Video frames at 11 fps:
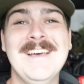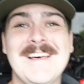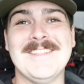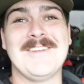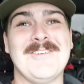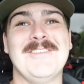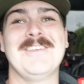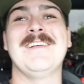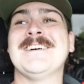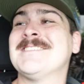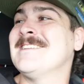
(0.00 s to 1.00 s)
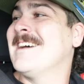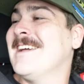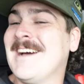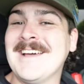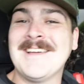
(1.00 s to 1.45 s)
Literally last
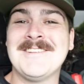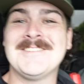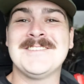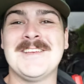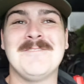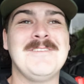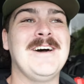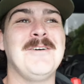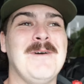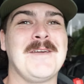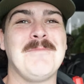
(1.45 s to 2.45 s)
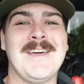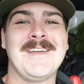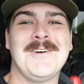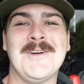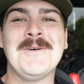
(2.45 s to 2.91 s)
night, I said, yeah, I'll pack a
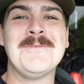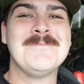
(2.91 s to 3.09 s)
bag, I'll go.